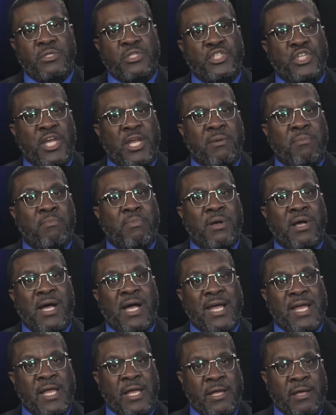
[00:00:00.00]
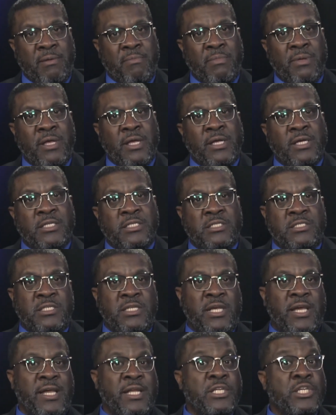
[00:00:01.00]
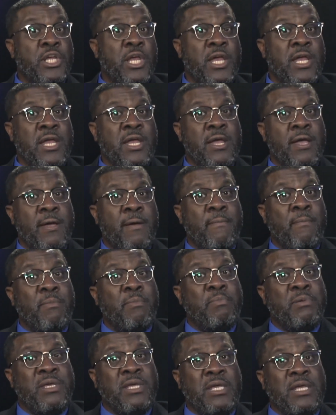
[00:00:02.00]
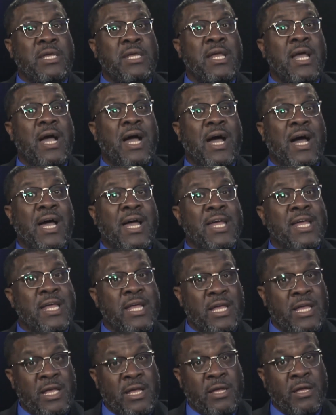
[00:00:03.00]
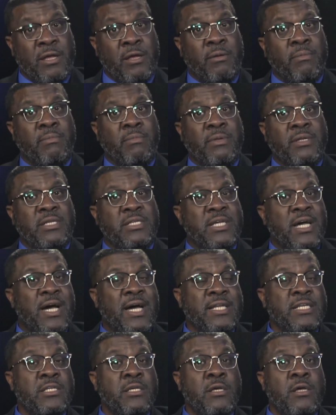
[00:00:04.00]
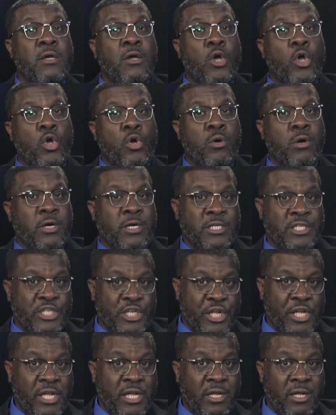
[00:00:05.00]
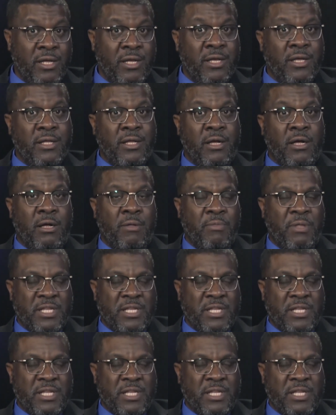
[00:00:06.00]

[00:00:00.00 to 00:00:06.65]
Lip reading: ChampIAM, ChampIAM.org.